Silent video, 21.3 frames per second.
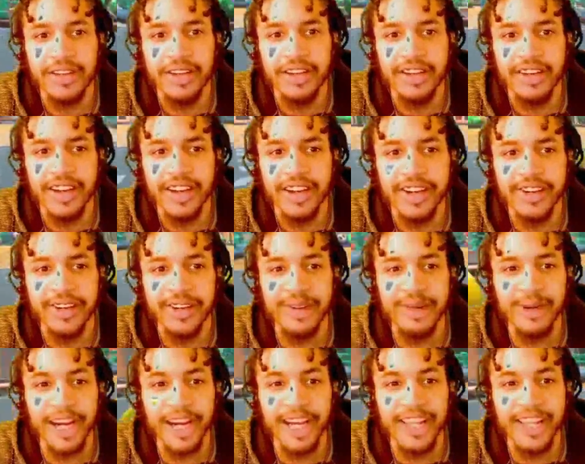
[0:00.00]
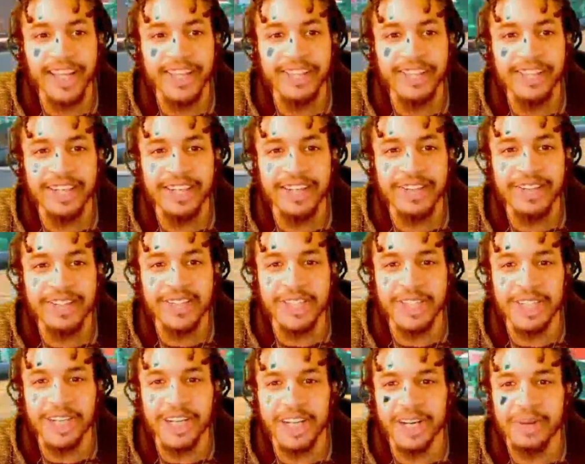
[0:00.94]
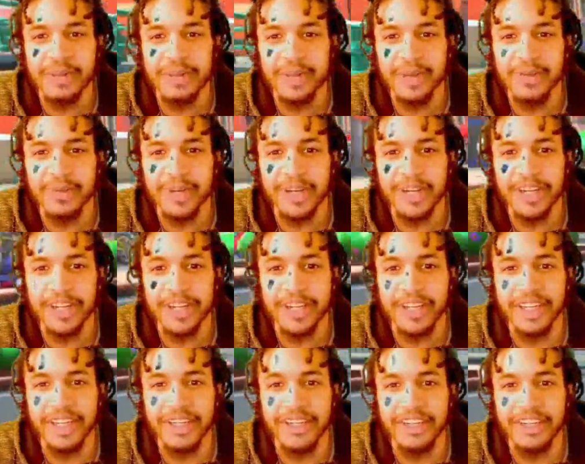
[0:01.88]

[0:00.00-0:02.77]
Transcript: I don't know why that scared the shit out of me, but it did.